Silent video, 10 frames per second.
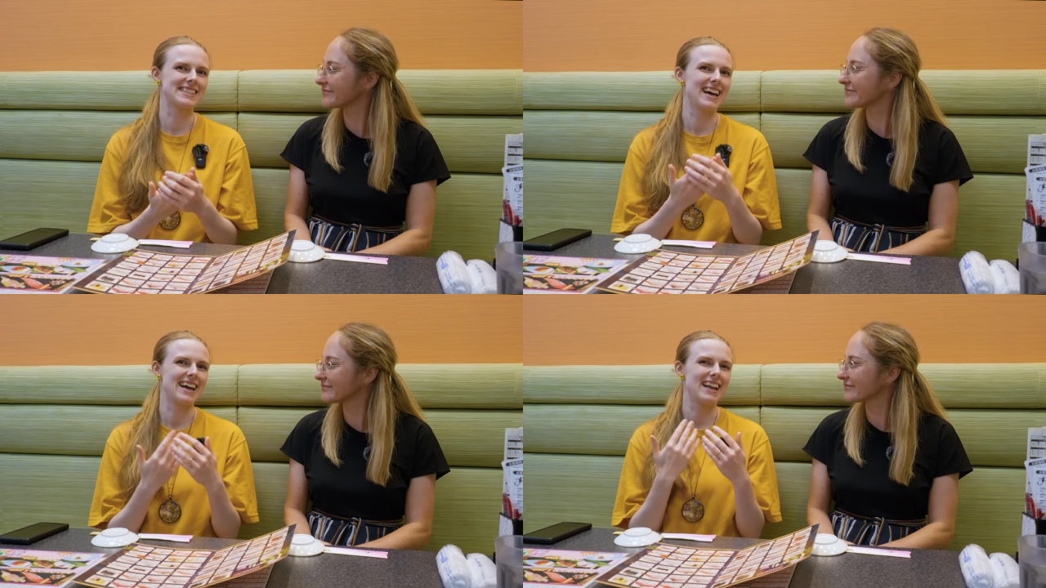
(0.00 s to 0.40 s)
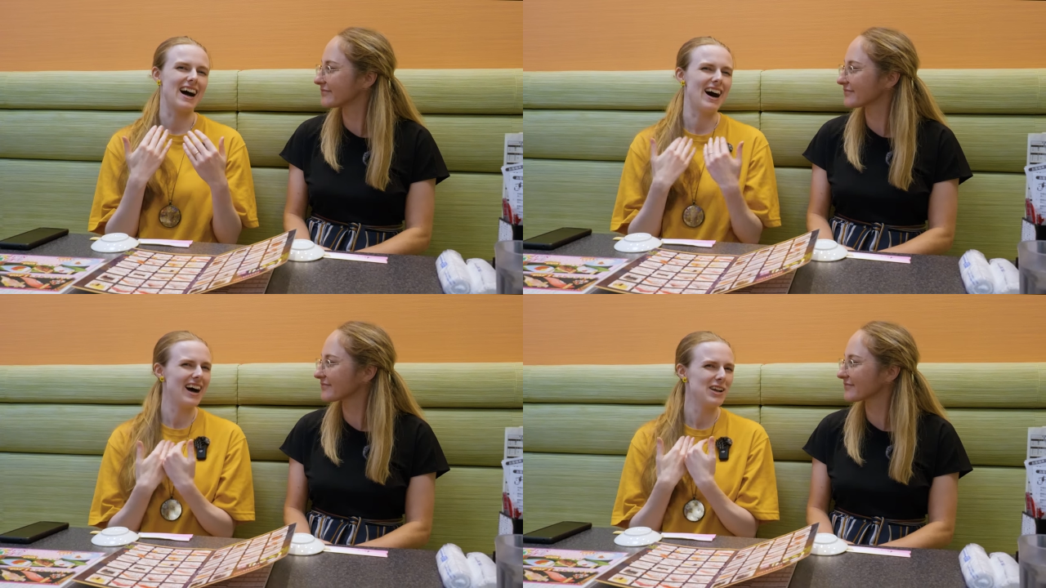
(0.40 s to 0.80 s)
Speaker 1: that
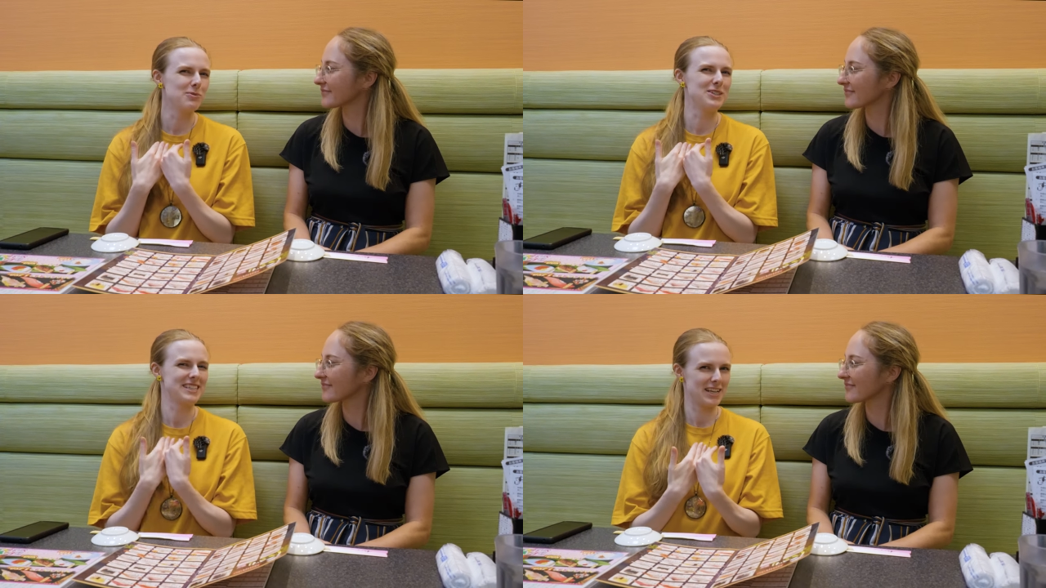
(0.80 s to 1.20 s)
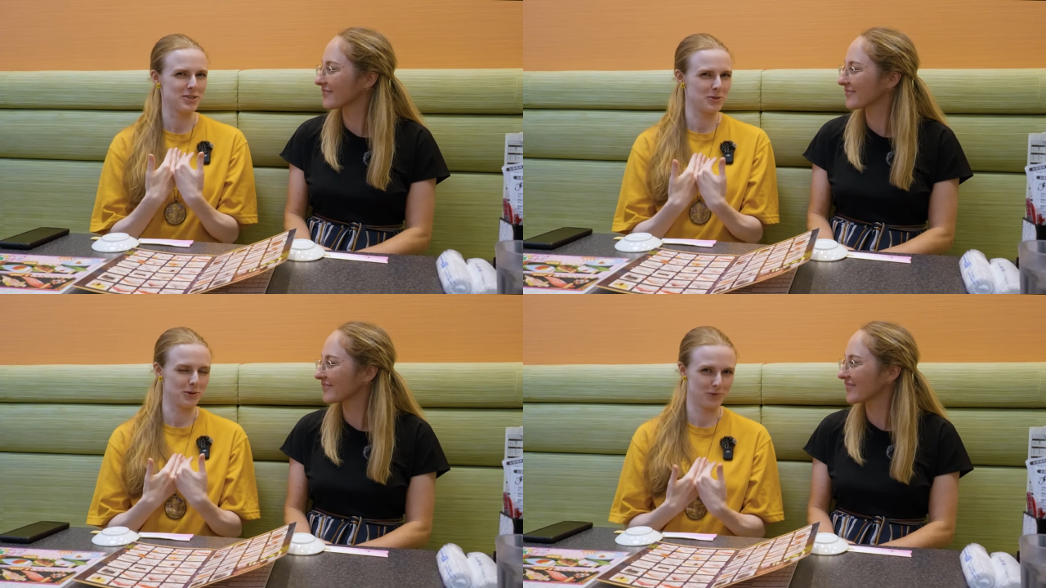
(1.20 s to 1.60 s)
I would tend
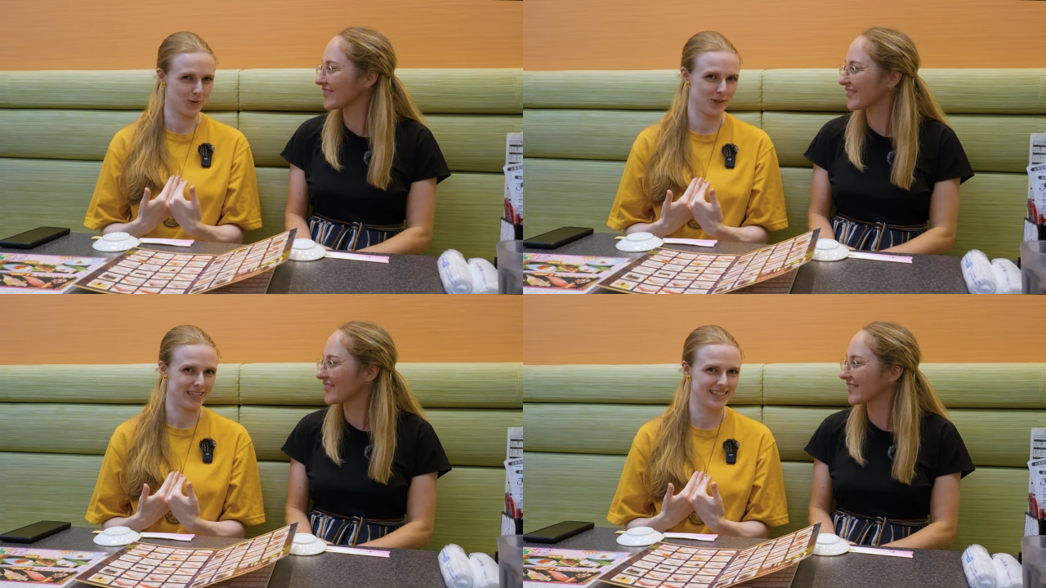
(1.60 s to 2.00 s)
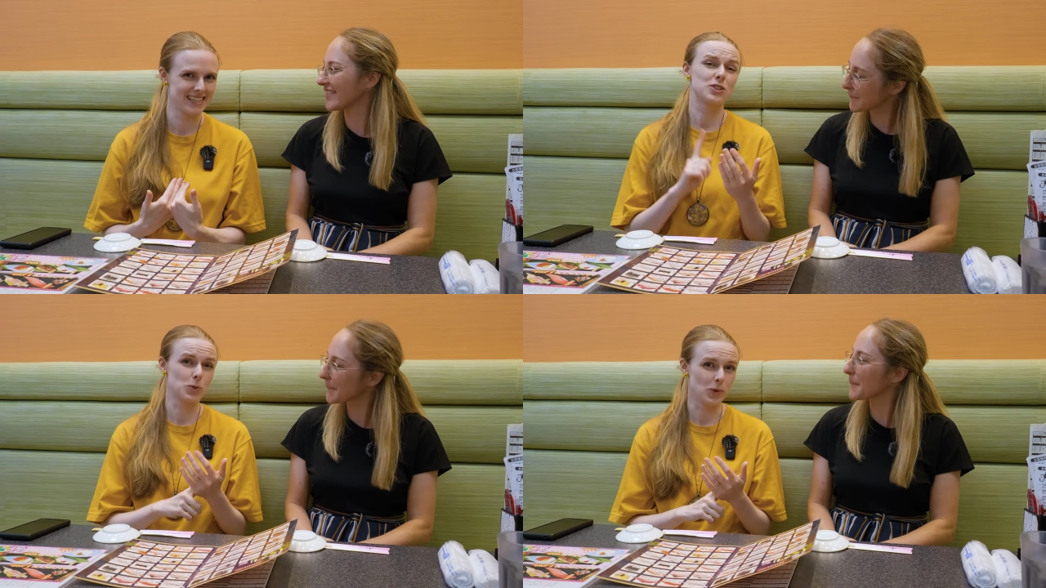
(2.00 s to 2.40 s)
to avoid
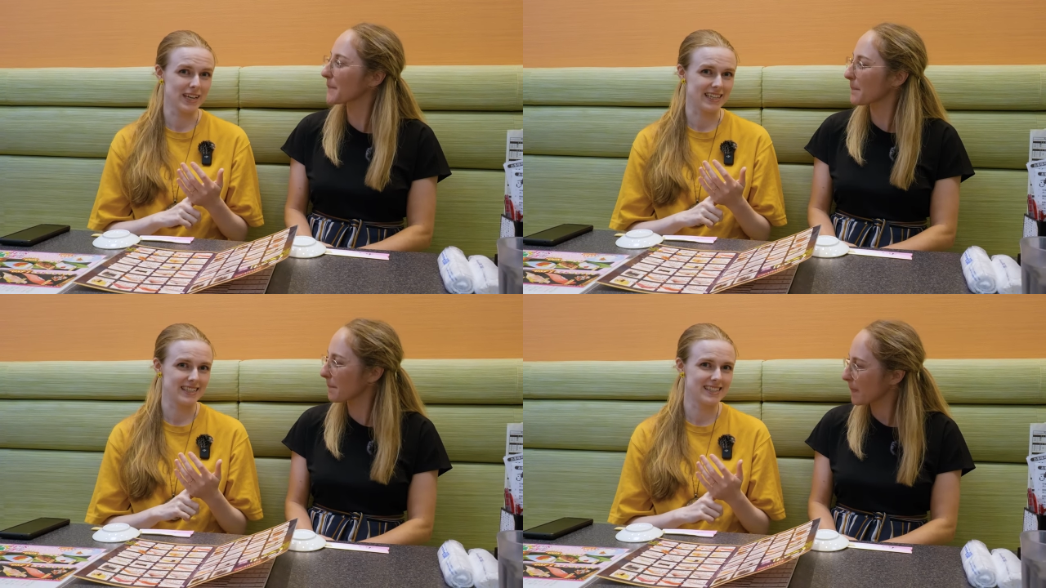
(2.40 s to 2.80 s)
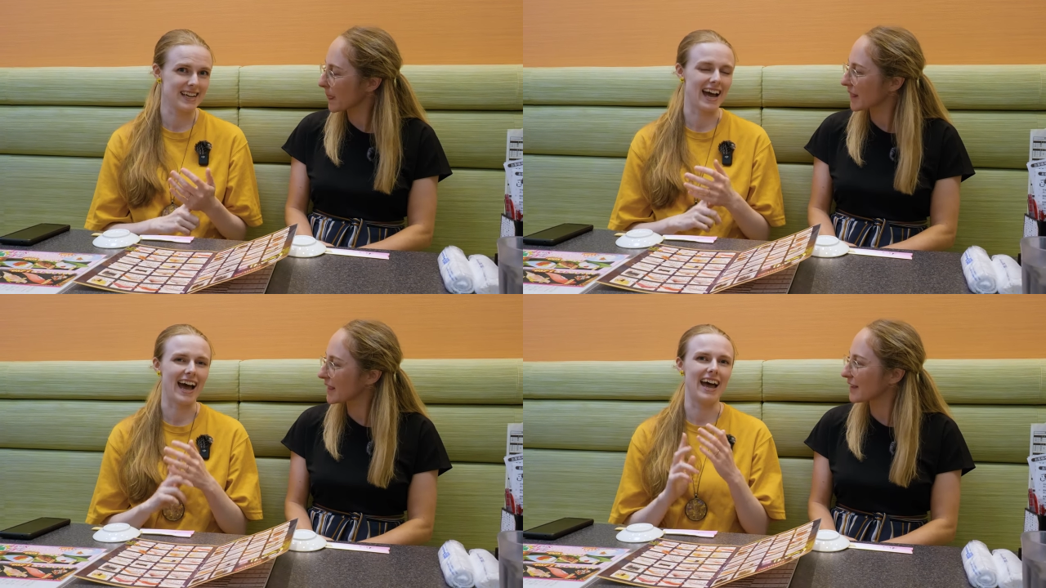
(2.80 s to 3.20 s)
squid
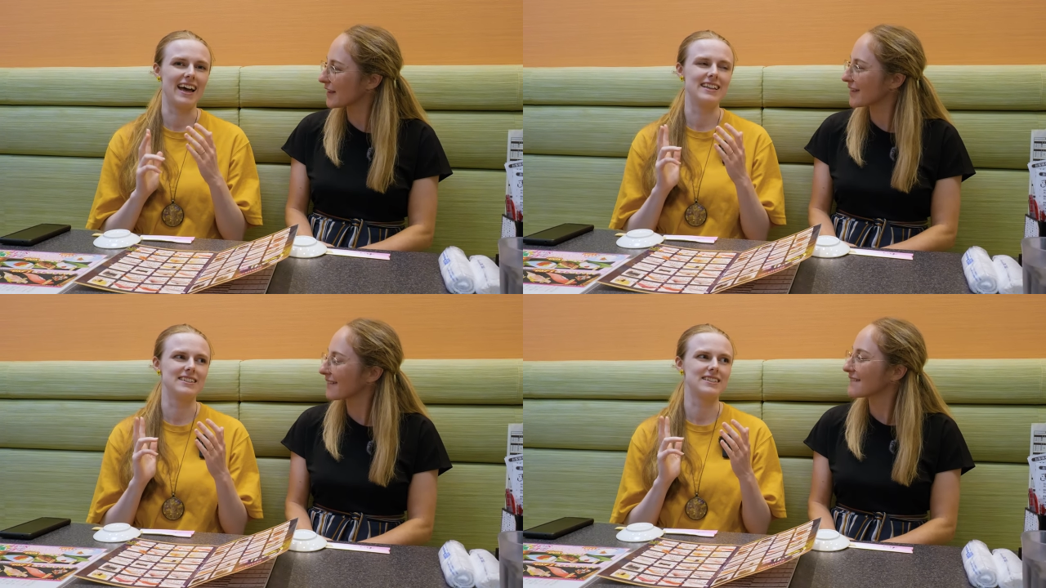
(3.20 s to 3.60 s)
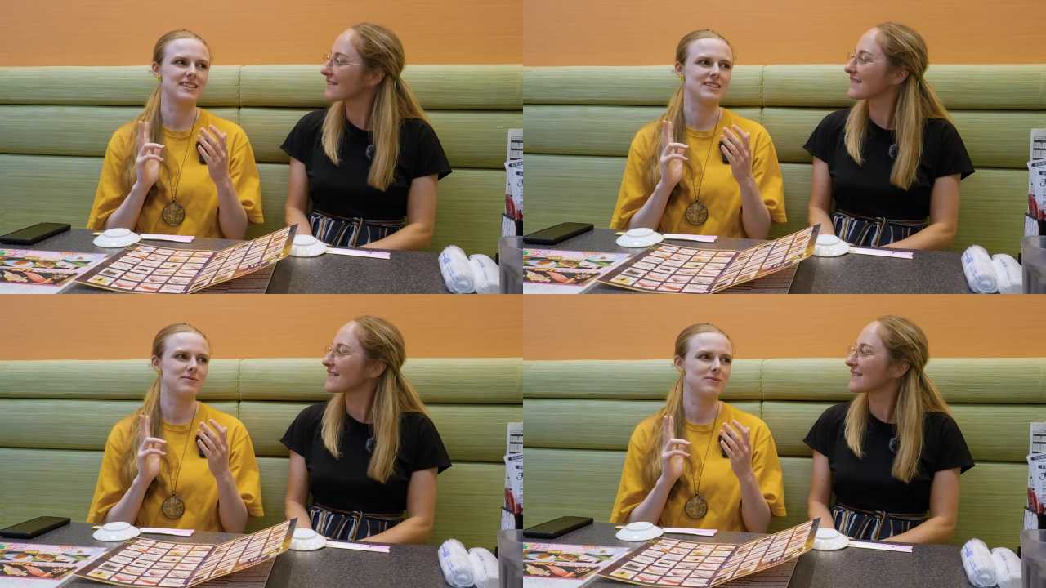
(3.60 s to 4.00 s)
and
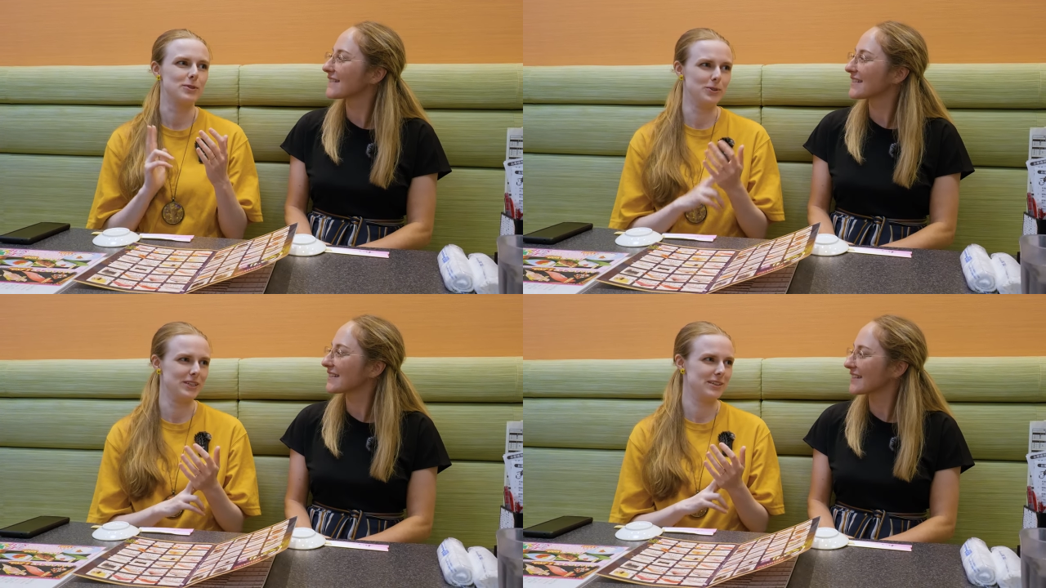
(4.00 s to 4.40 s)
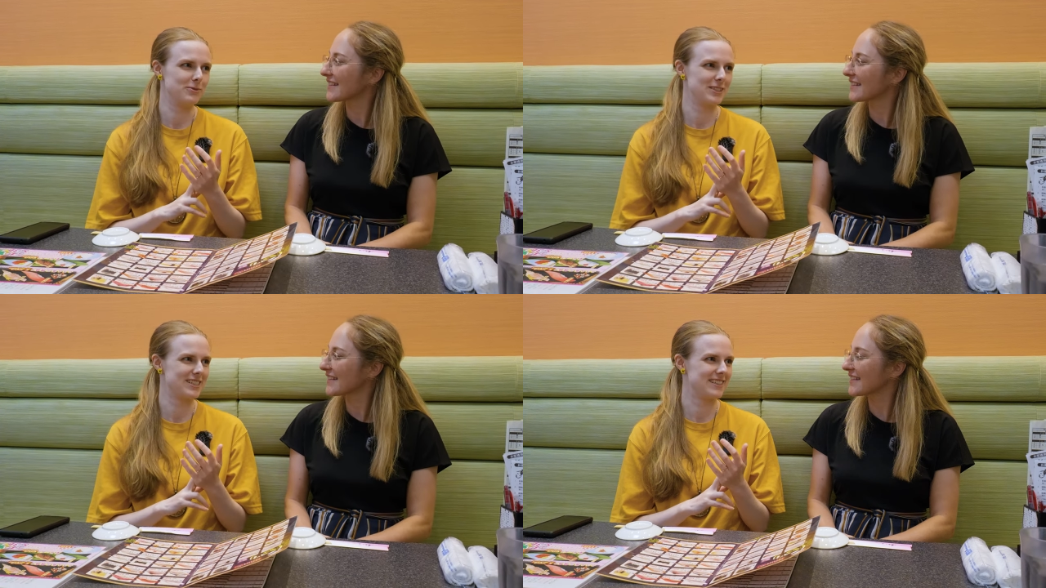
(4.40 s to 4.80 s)
uni,
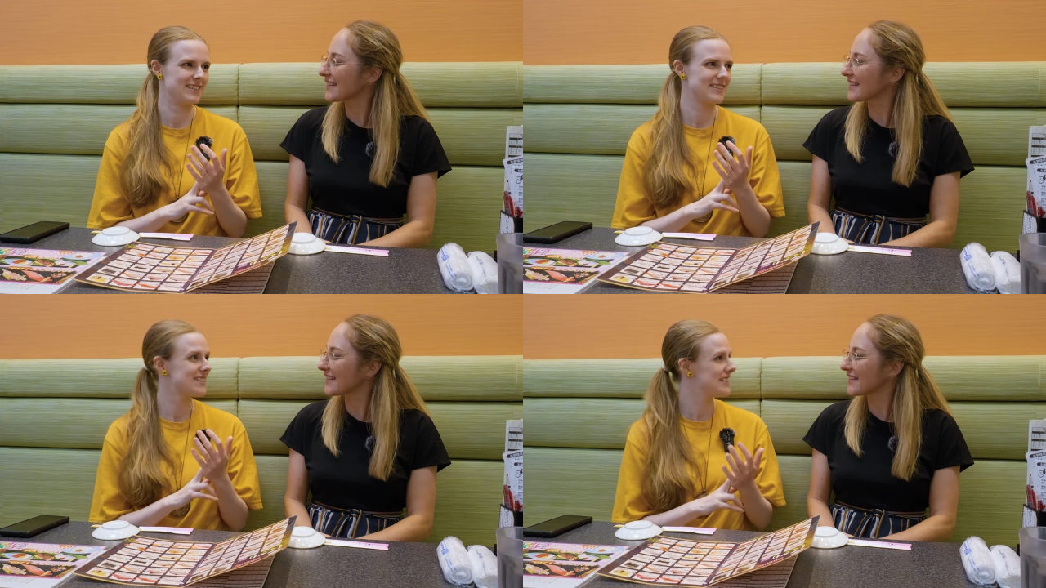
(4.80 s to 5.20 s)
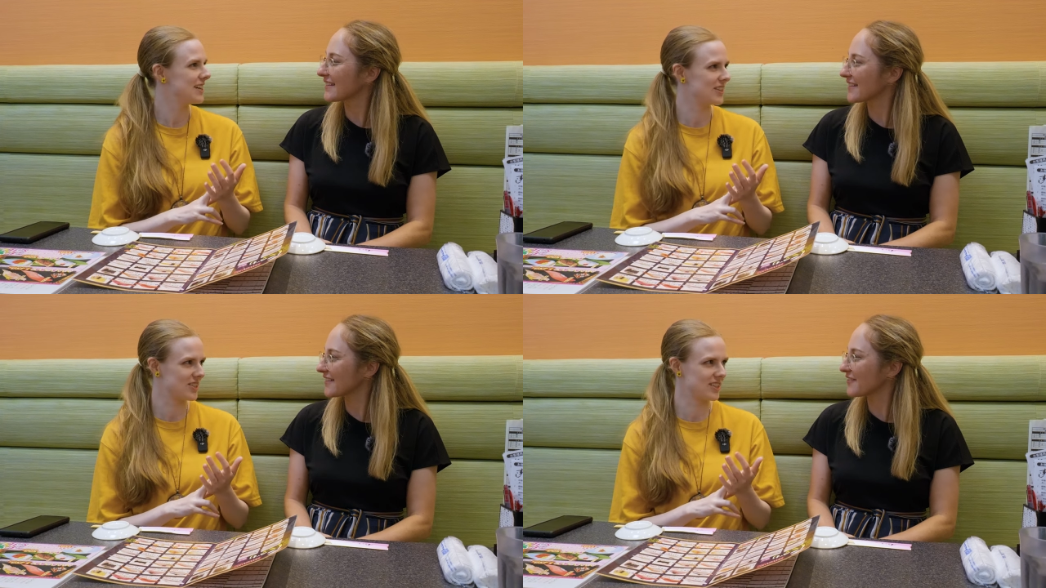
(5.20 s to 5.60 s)
which is sea
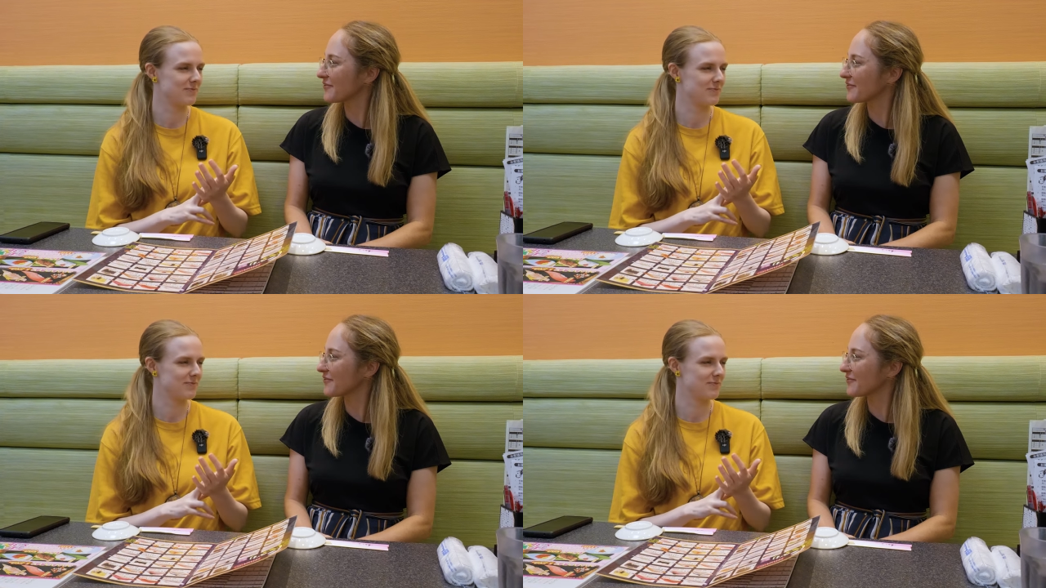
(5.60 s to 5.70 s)
urchin.